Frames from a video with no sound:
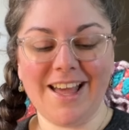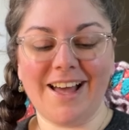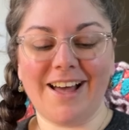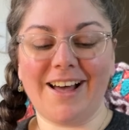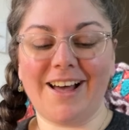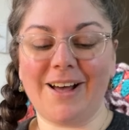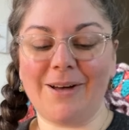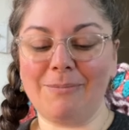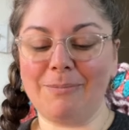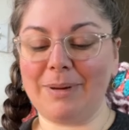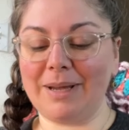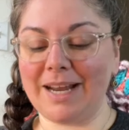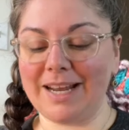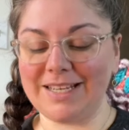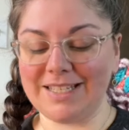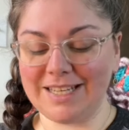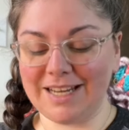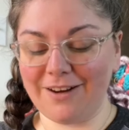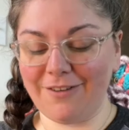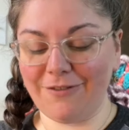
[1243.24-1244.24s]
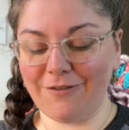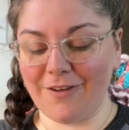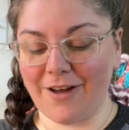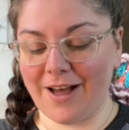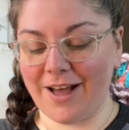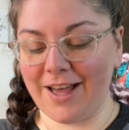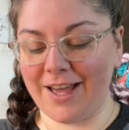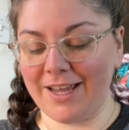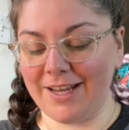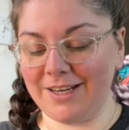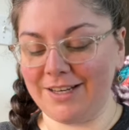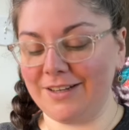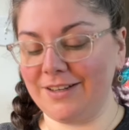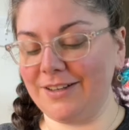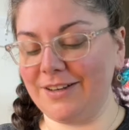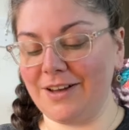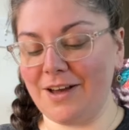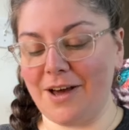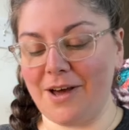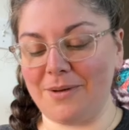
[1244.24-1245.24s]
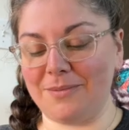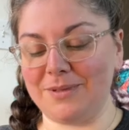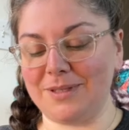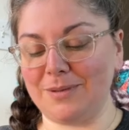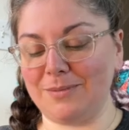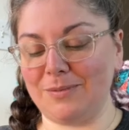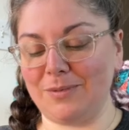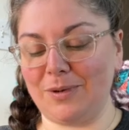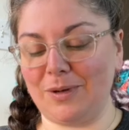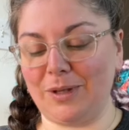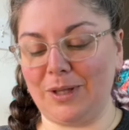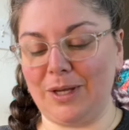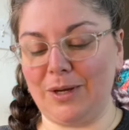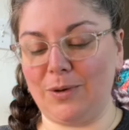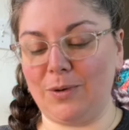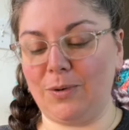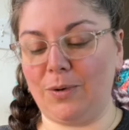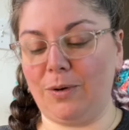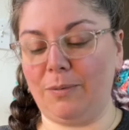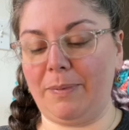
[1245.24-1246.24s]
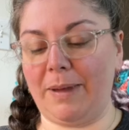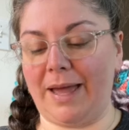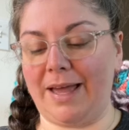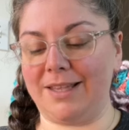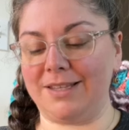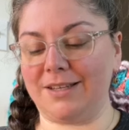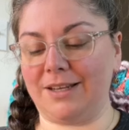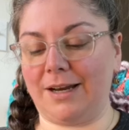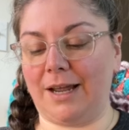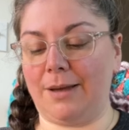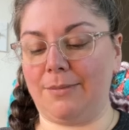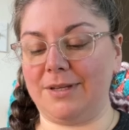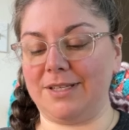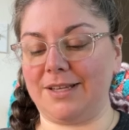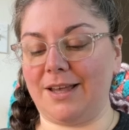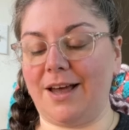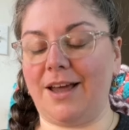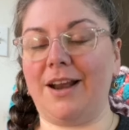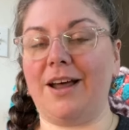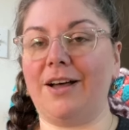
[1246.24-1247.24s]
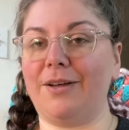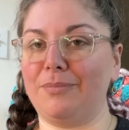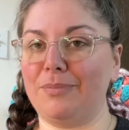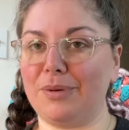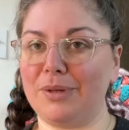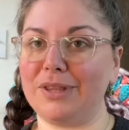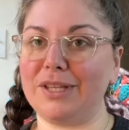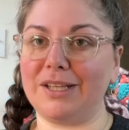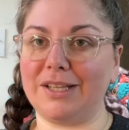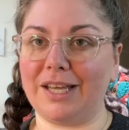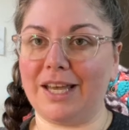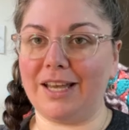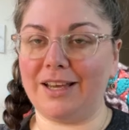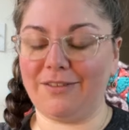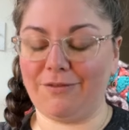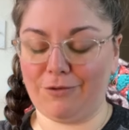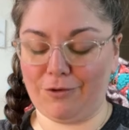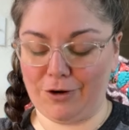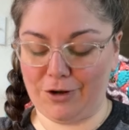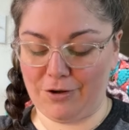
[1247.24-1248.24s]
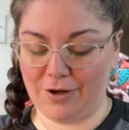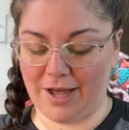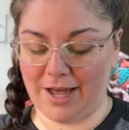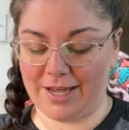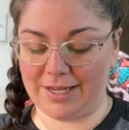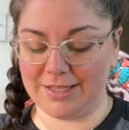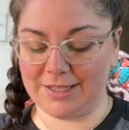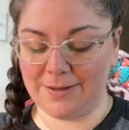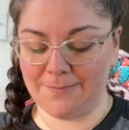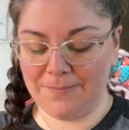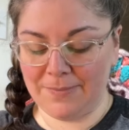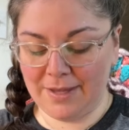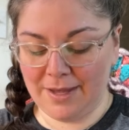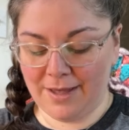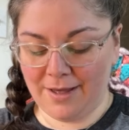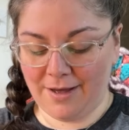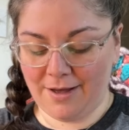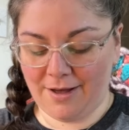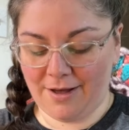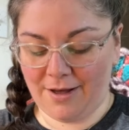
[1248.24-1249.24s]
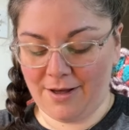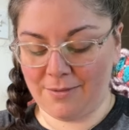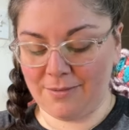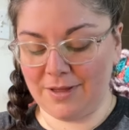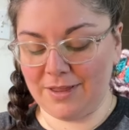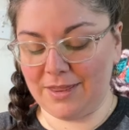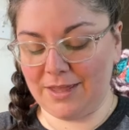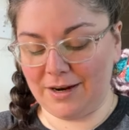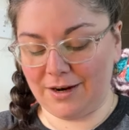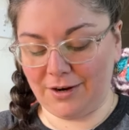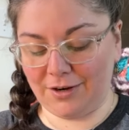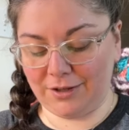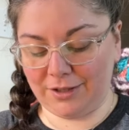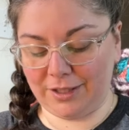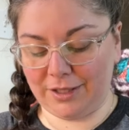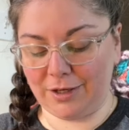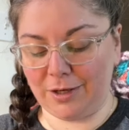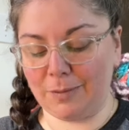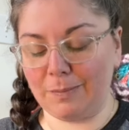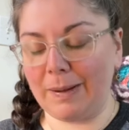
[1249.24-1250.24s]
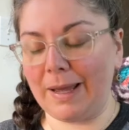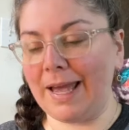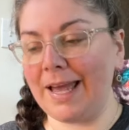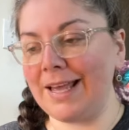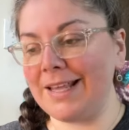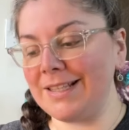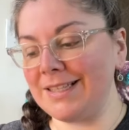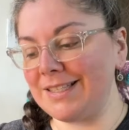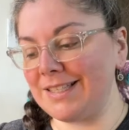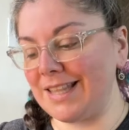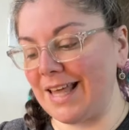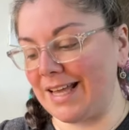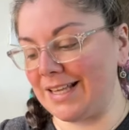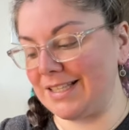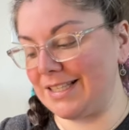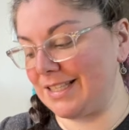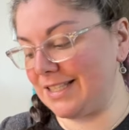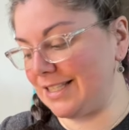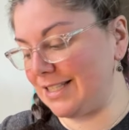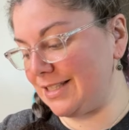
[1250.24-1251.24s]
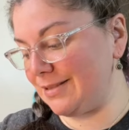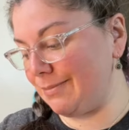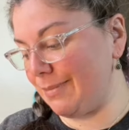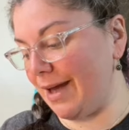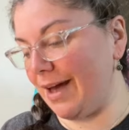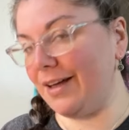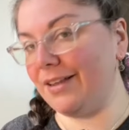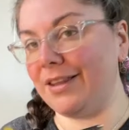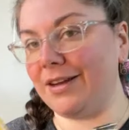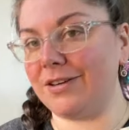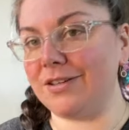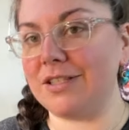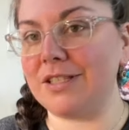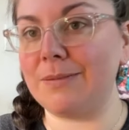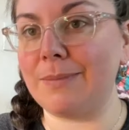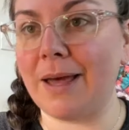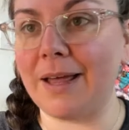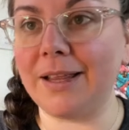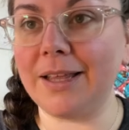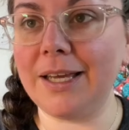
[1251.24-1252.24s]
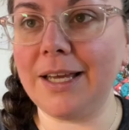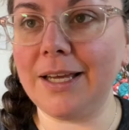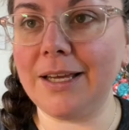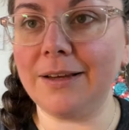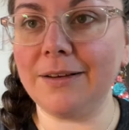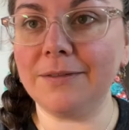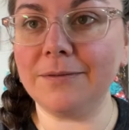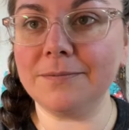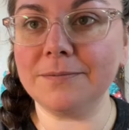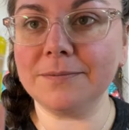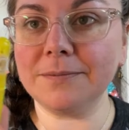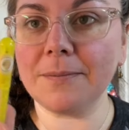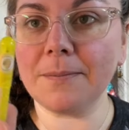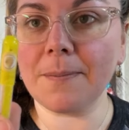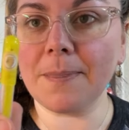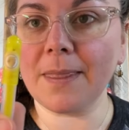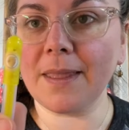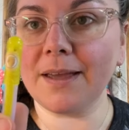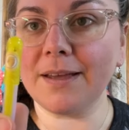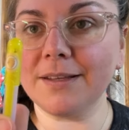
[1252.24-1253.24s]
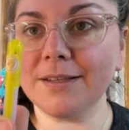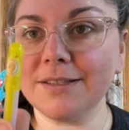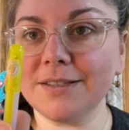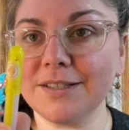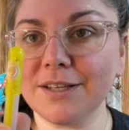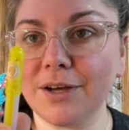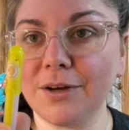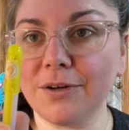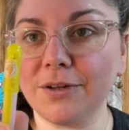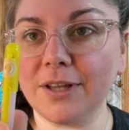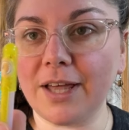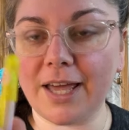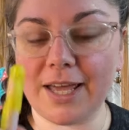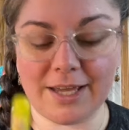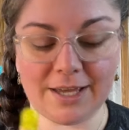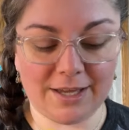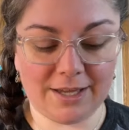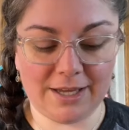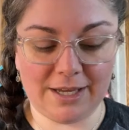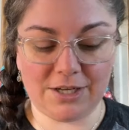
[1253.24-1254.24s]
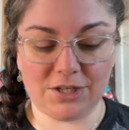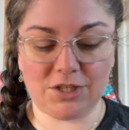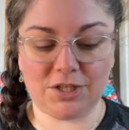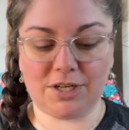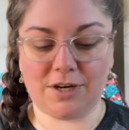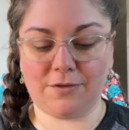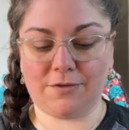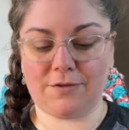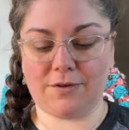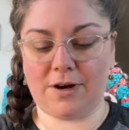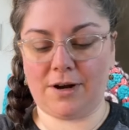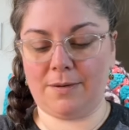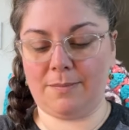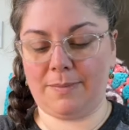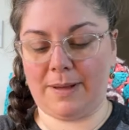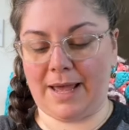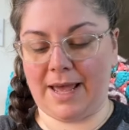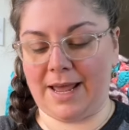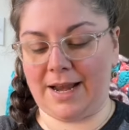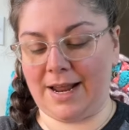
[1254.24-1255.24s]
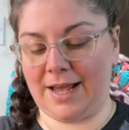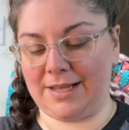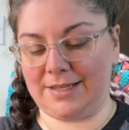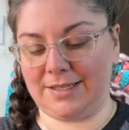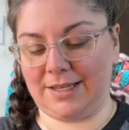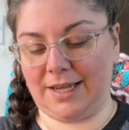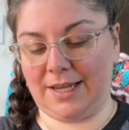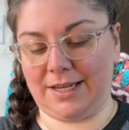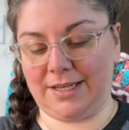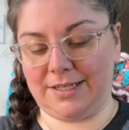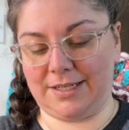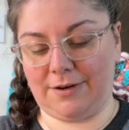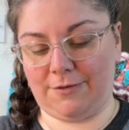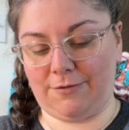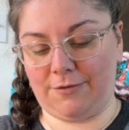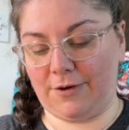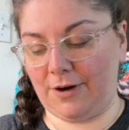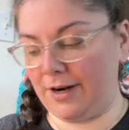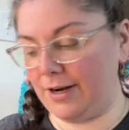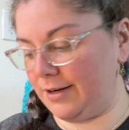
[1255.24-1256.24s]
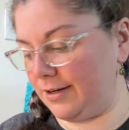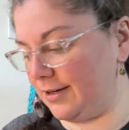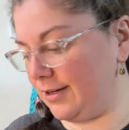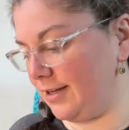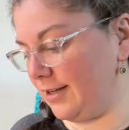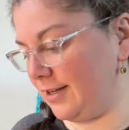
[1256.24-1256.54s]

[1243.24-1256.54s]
um, but I did find um, some really cool pens on Amazon. I'll put the link for you guys. Um, they're glitter pens that smell, they're smelly. So like each different pen has like a different,